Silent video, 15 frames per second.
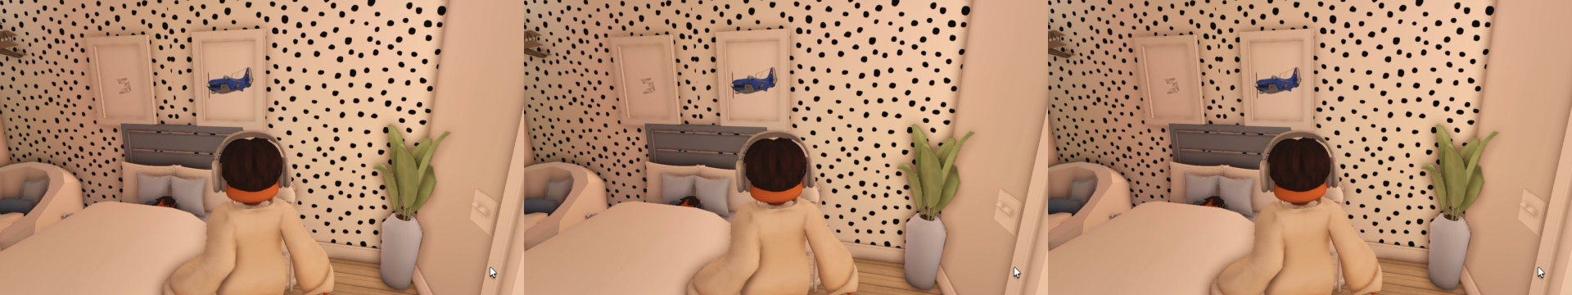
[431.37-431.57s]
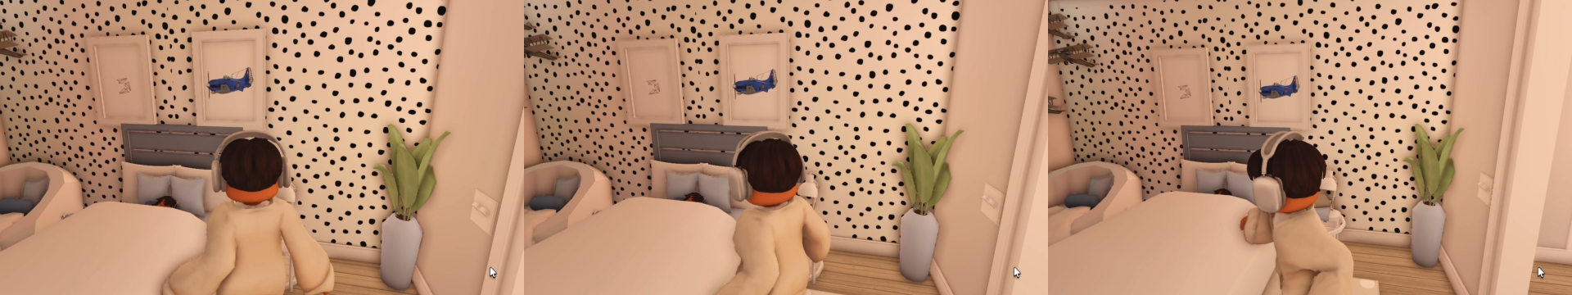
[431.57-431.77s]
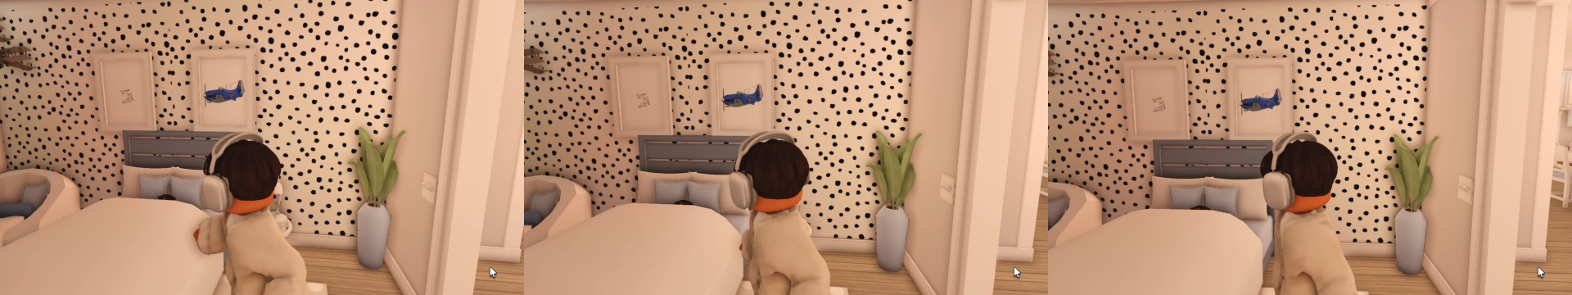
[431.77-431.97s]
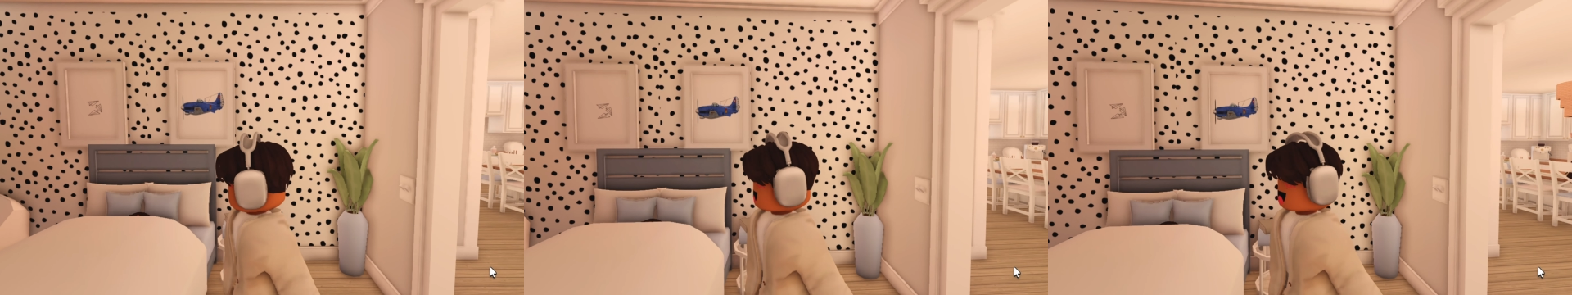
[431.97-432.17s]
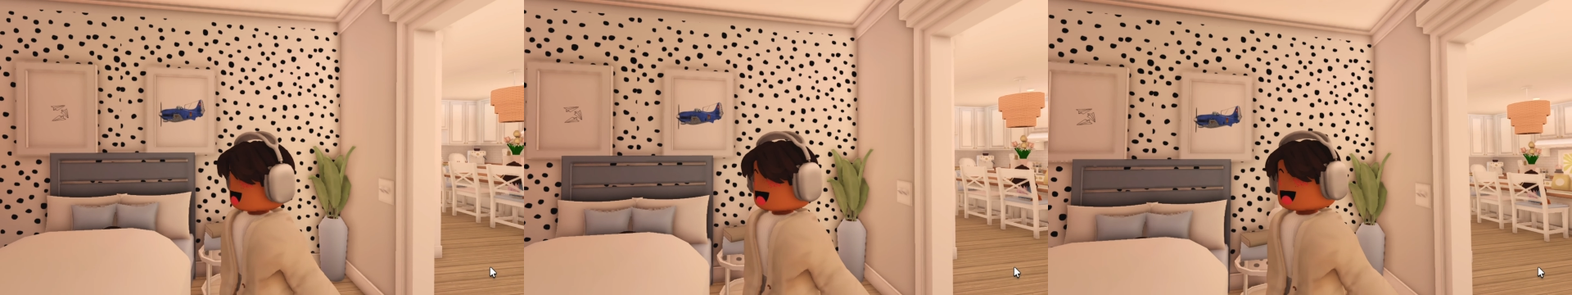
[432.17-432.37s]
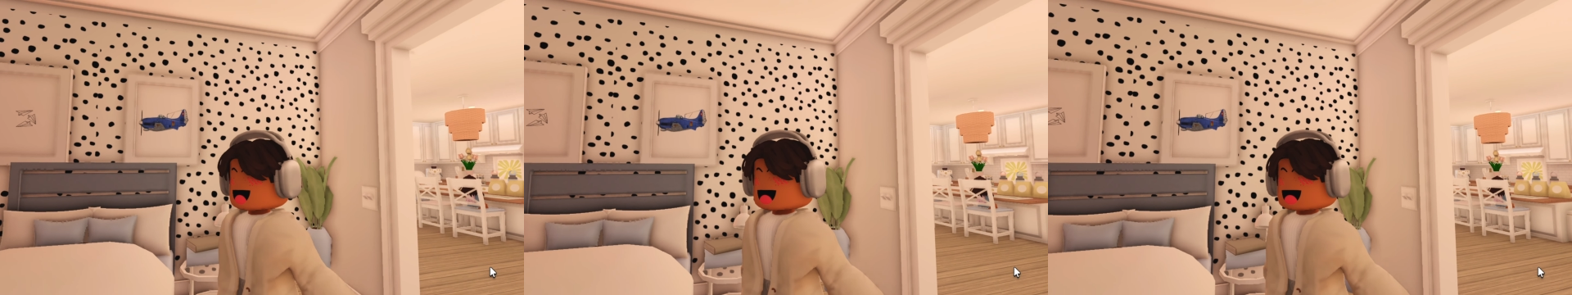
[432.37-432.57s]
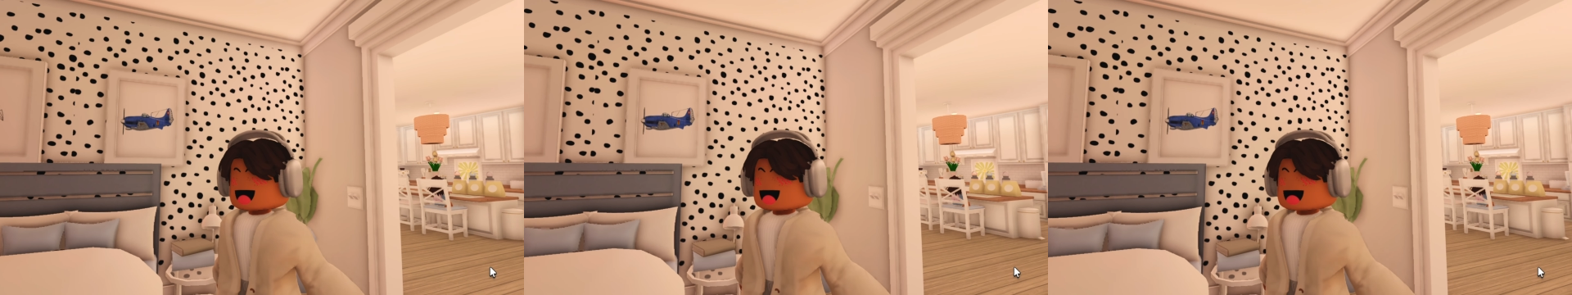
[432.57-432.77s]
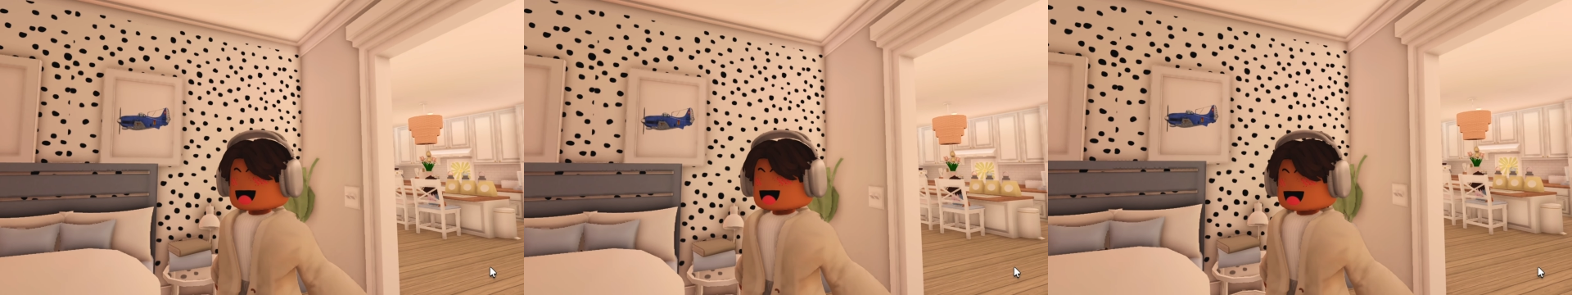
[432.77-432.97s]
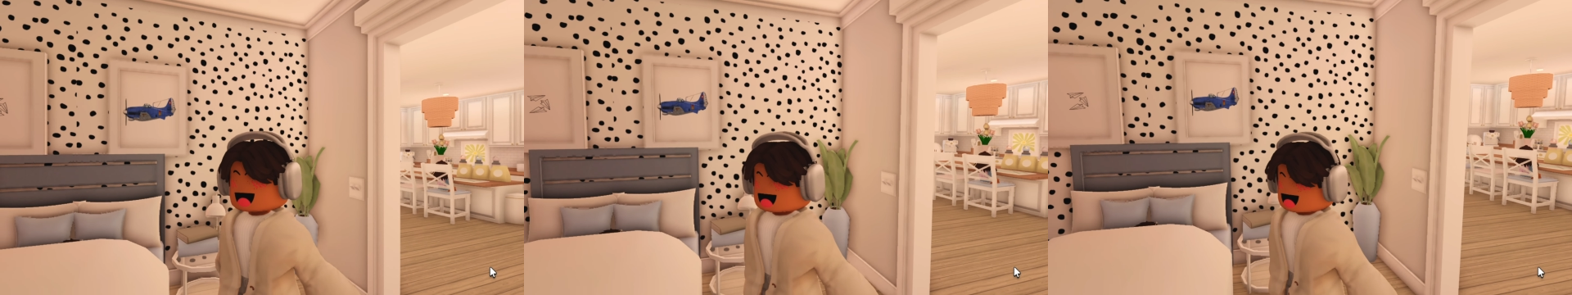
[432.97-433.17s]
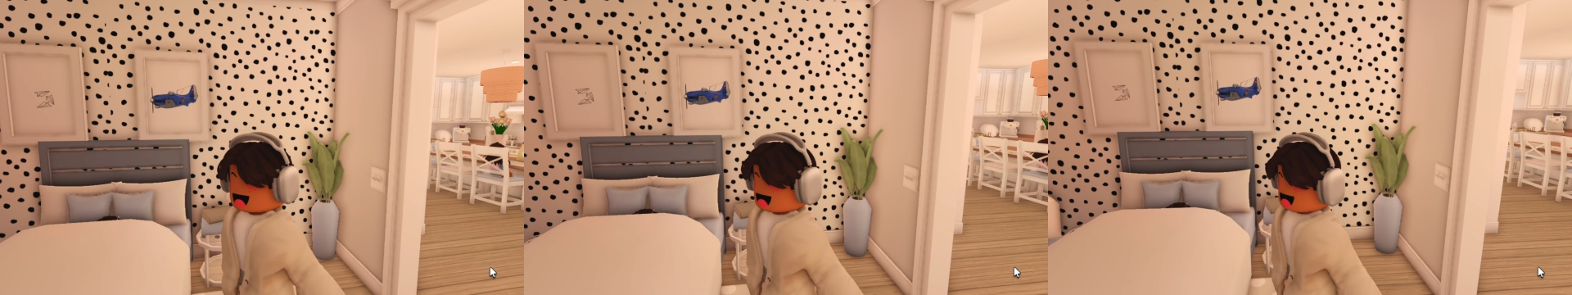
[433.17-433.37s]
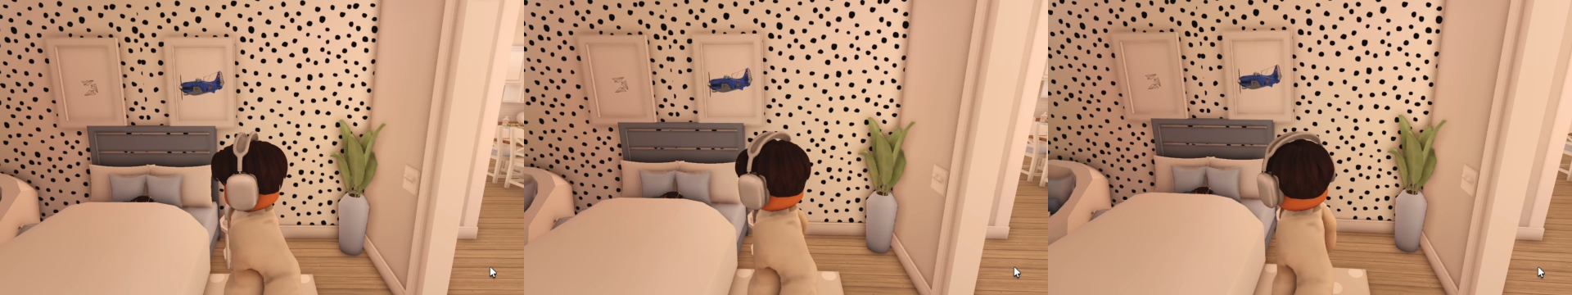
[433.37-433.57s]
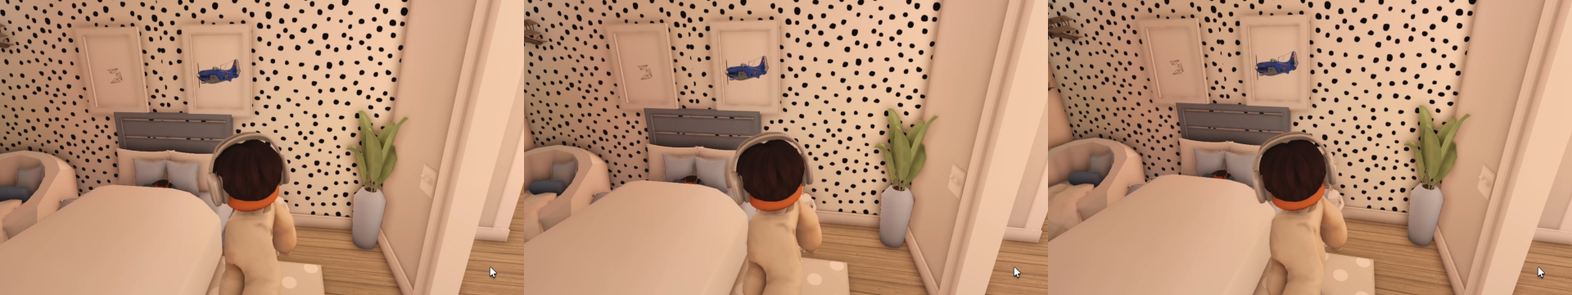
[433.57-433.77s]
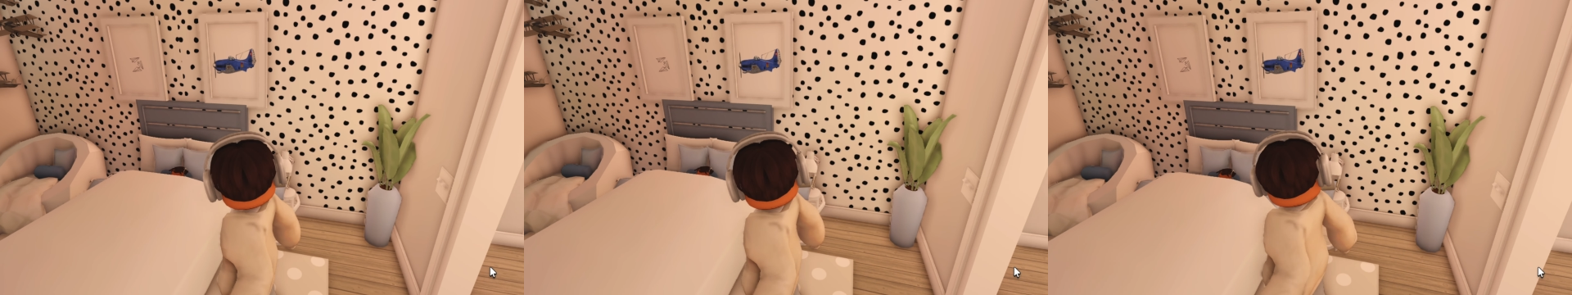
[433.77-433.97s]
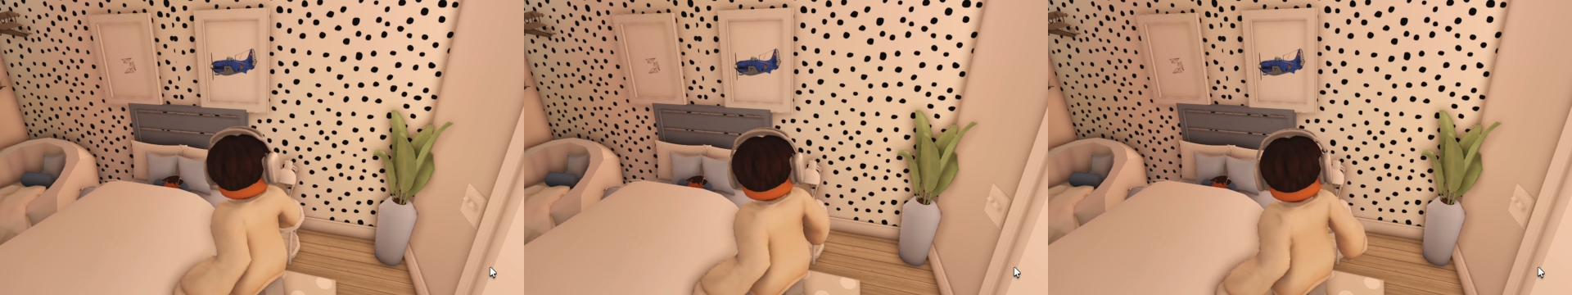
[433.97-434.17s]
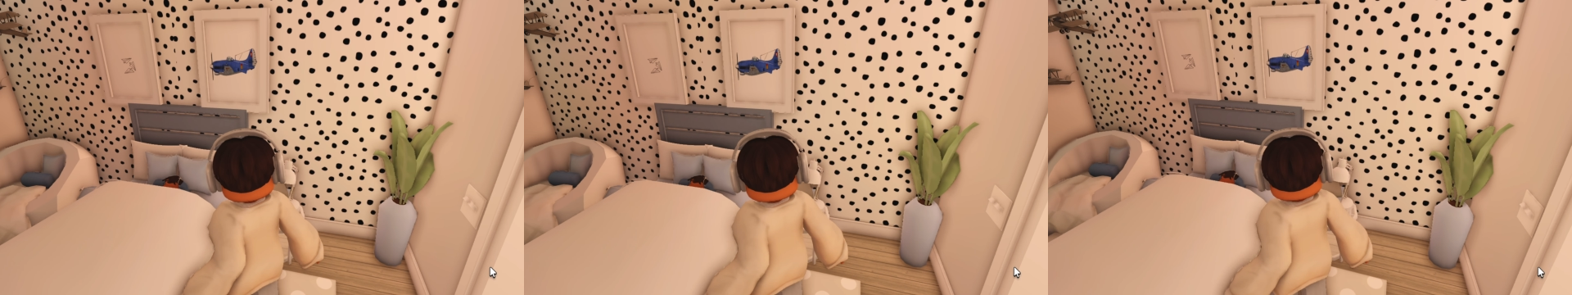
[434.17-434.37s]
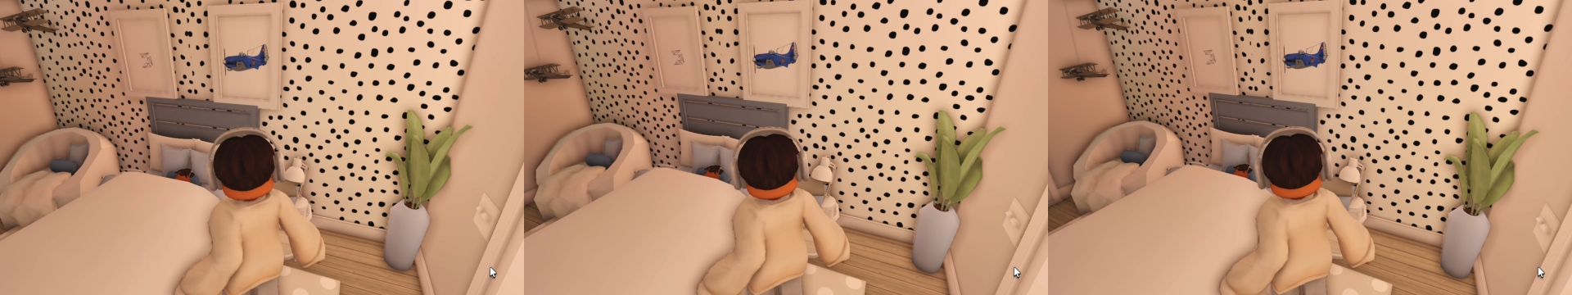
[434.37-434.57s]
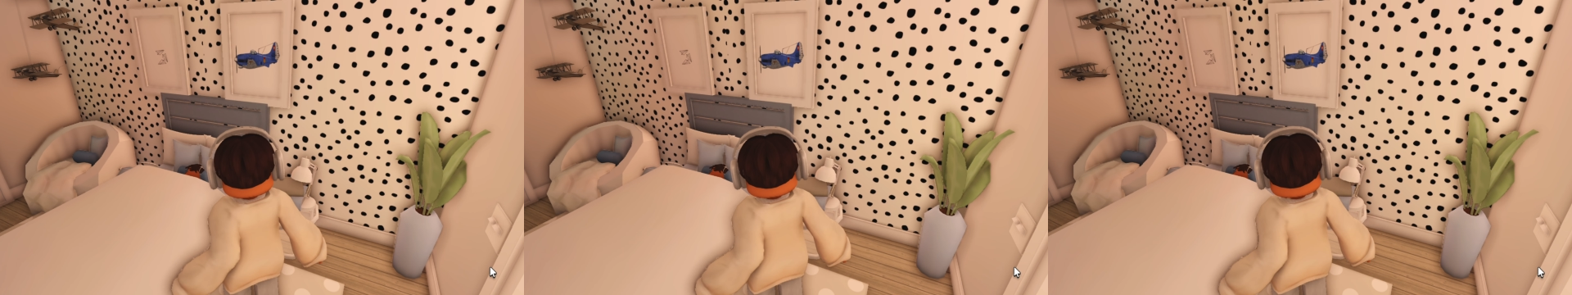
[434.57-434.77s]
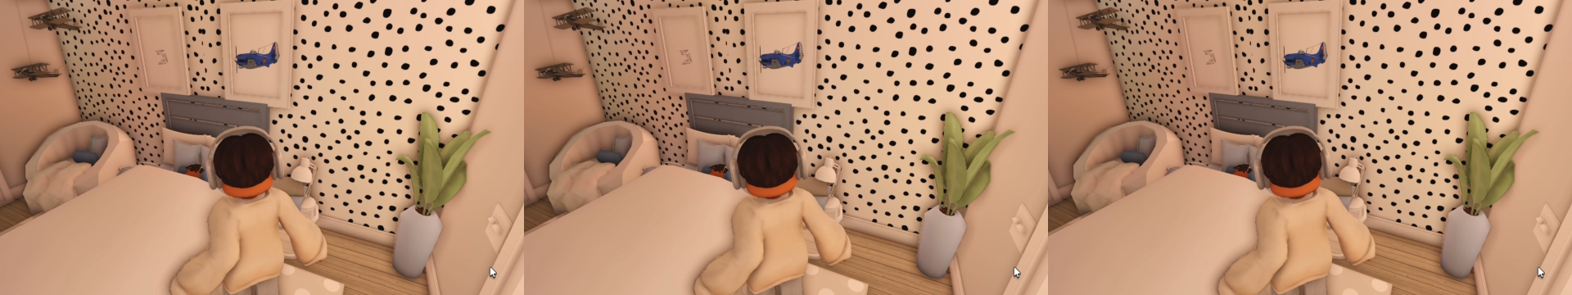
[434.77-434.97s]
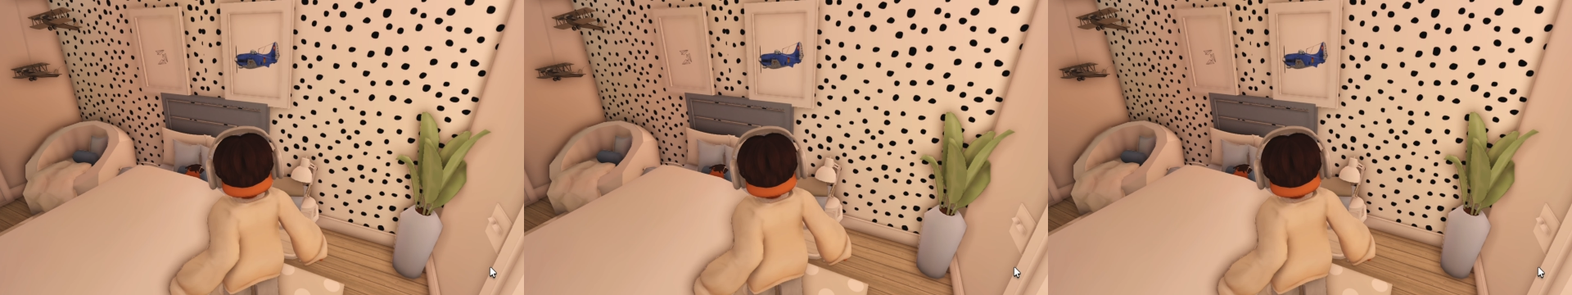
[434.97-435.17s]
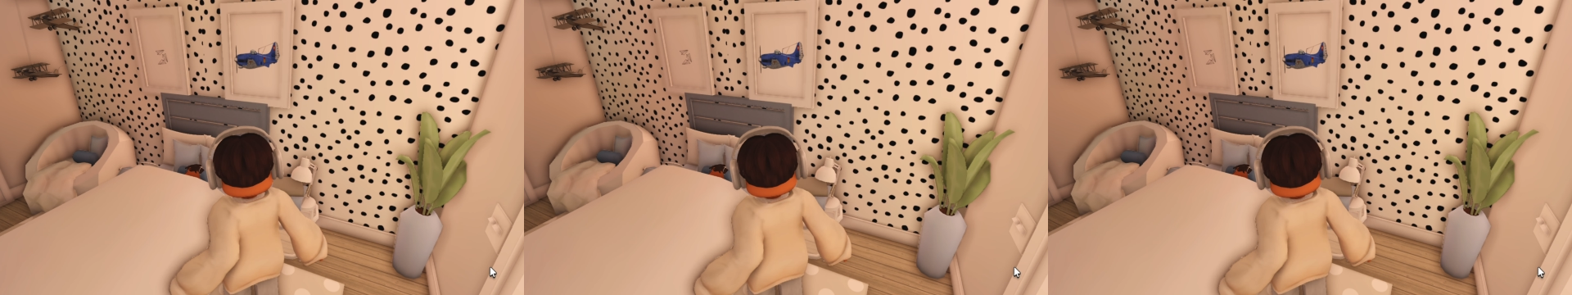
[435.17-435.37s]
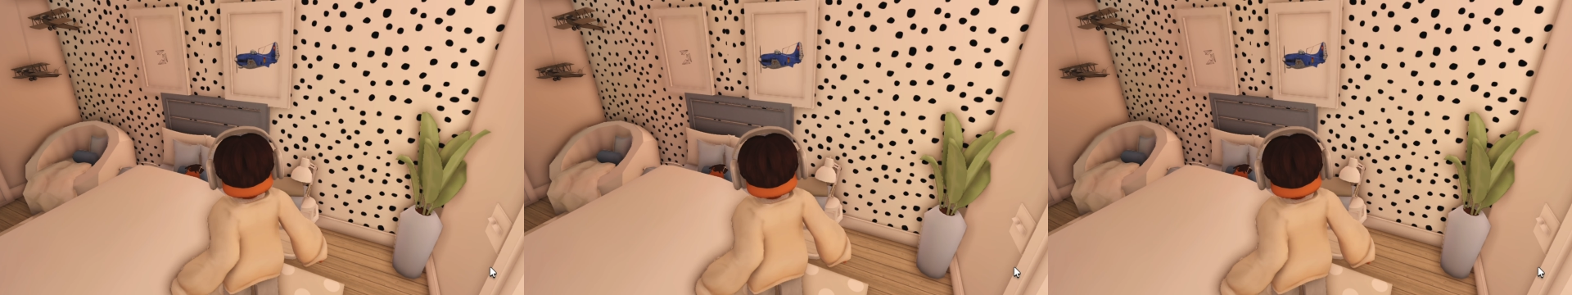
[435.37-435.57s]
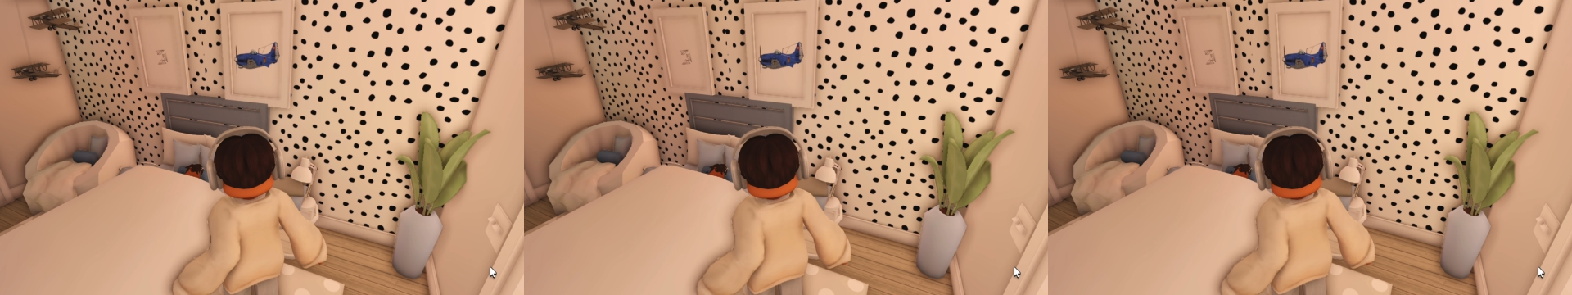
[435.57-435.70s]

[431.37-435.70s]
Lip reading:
No face is visible, so there are no lips to read.